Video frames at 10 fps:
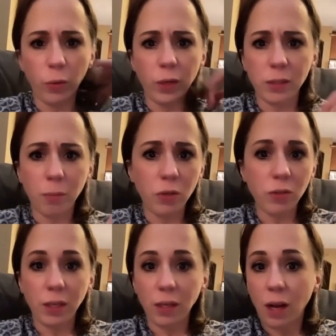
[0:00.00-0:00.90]
who he's
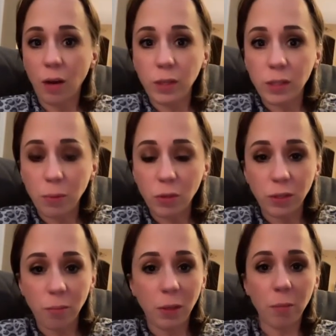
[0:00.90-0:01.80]
abusing and how he's
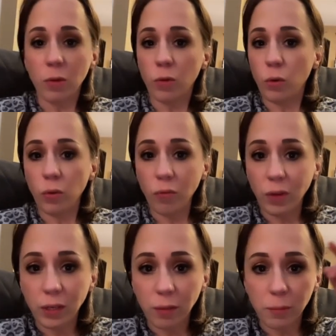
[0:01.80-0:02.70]
abusing people and who the
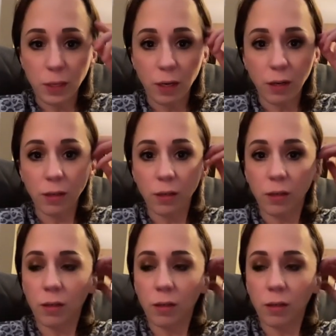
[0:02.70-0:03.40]
victims are.